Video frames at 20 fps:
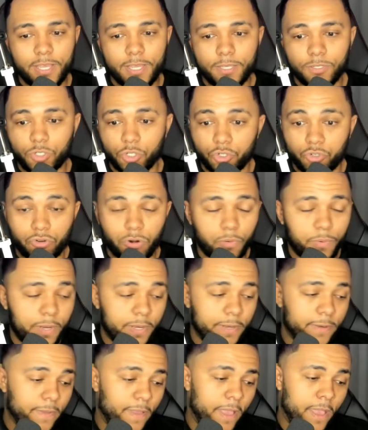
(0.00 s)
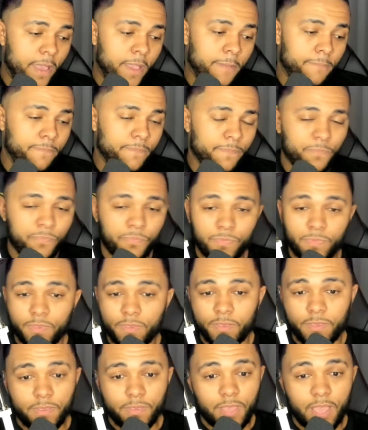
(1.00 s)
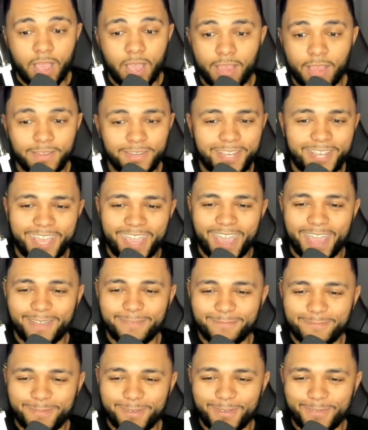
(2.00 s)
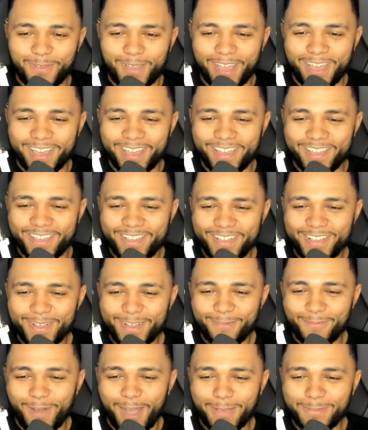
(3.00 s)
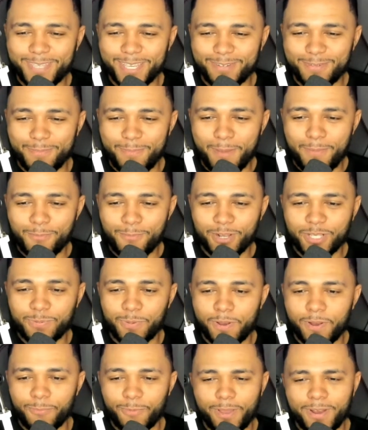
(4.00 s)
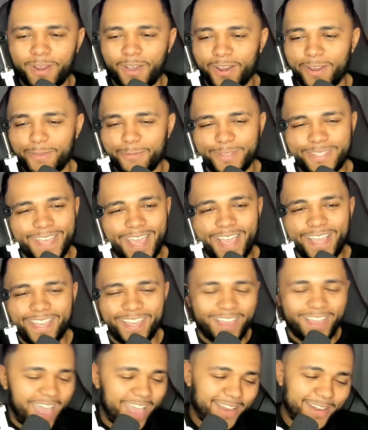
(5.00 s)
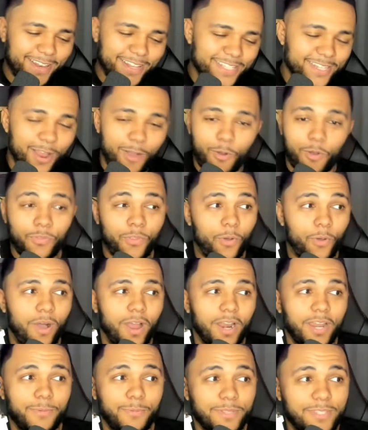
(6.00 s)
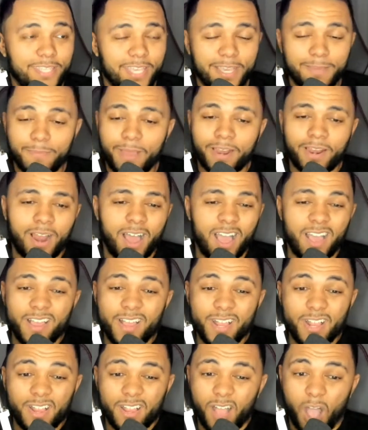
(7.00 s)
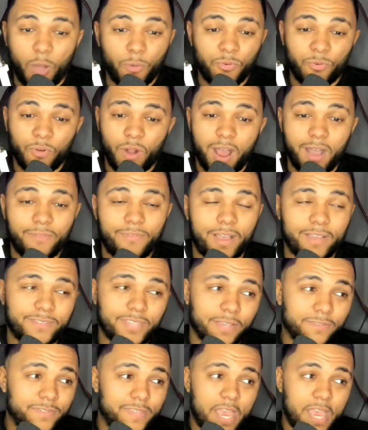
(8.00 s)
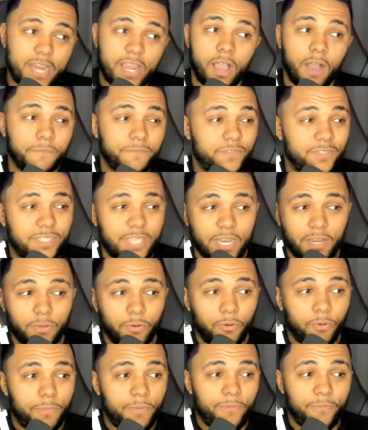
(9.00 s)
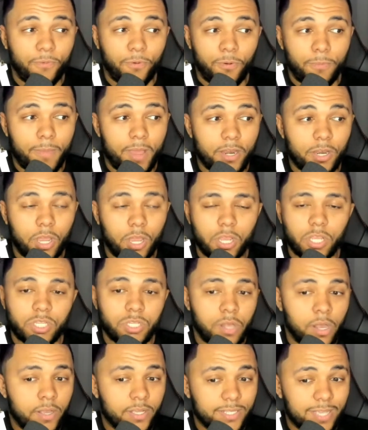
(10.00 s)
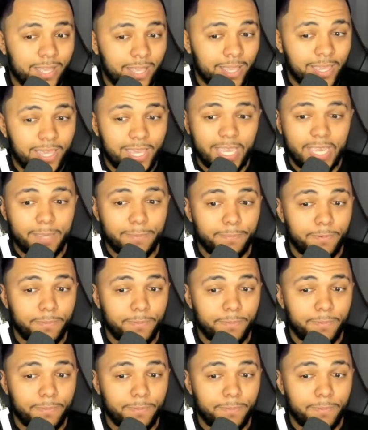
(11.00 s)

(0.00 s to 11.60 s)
just growing. And yeah, Vibe says, remember us when Hollywood take it. Hey, there's no Hollywood thing, man. Like, I would rather, as I've said it all before, man. As long as I can keep